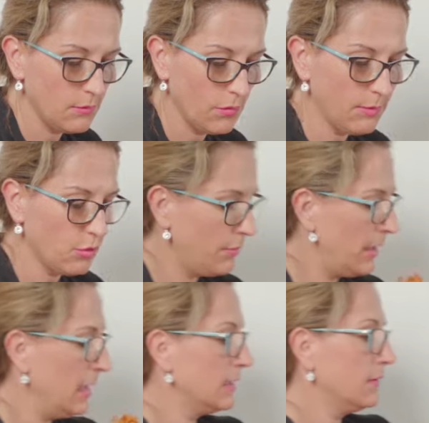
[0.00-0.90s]
one more
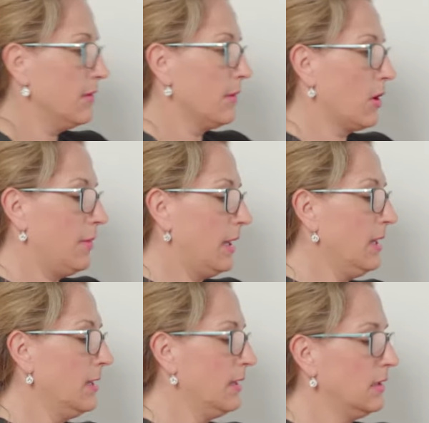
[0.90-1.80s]
piece of the copper
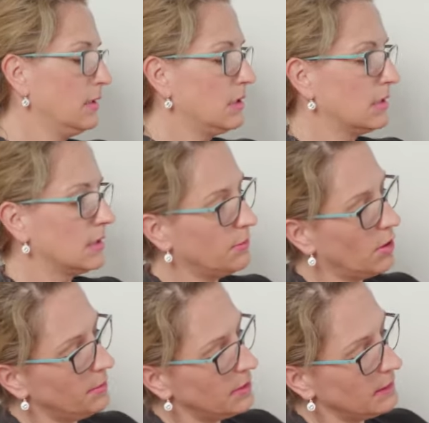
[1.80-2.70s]
just to
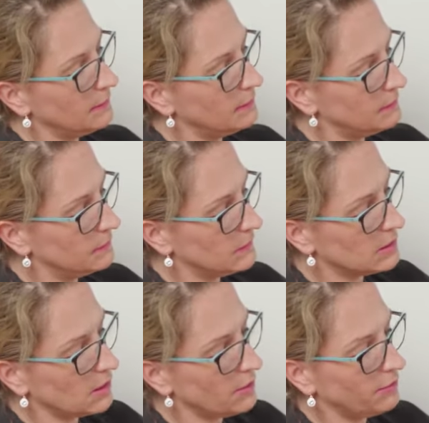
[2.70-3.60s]
pop it.
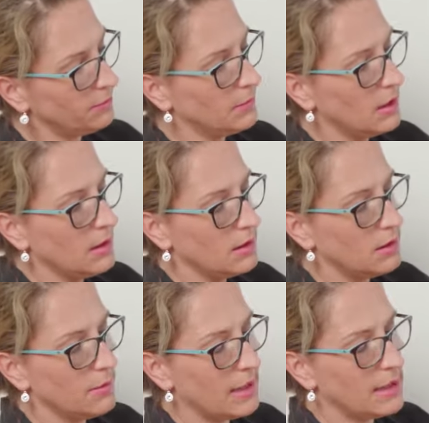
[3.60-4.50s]
So
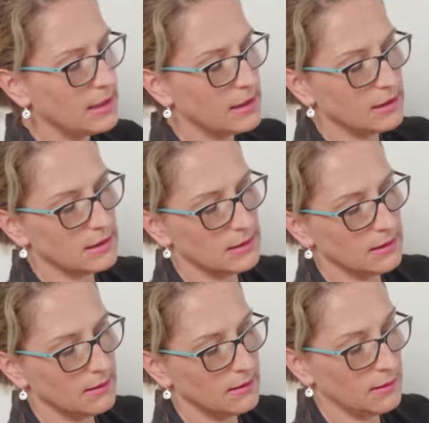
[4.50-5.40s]
you're making it,
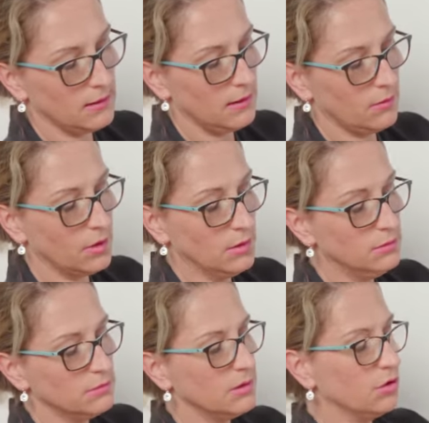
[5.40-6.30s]
well,
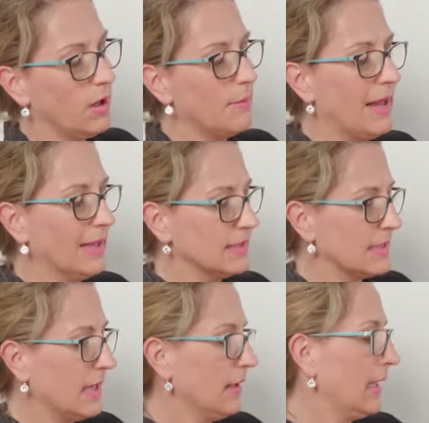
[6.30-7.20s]
you try and balance
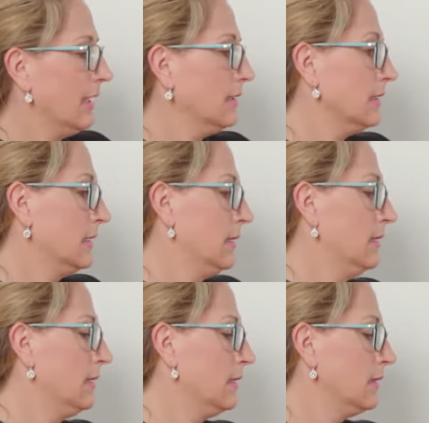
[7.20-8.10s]
out the colours.
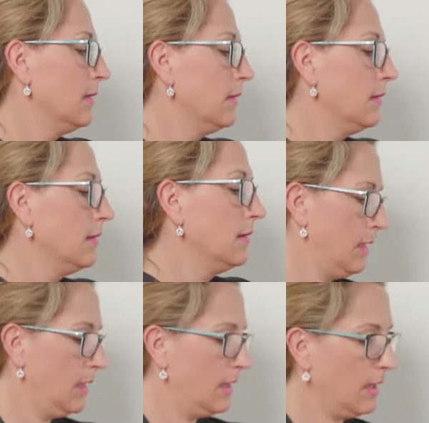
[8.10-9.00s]

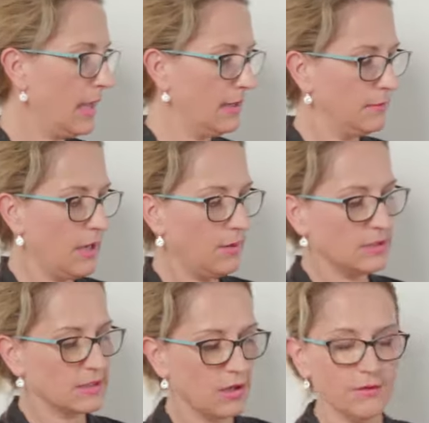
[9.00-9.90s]
Okay, now I'm
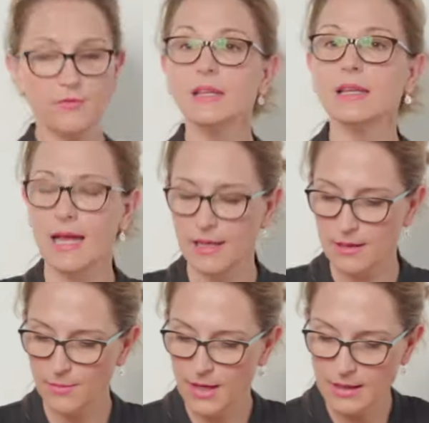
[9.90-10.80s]
just going to fill it out at
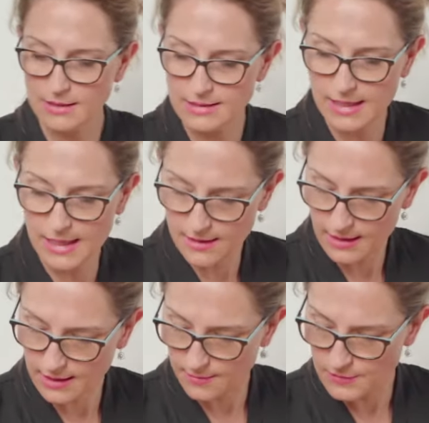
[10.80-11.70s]
the back and see how
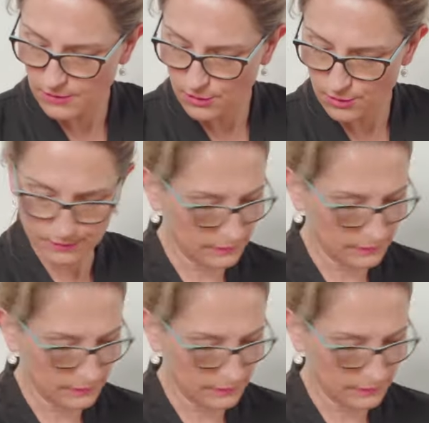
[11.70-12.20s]
that comes along.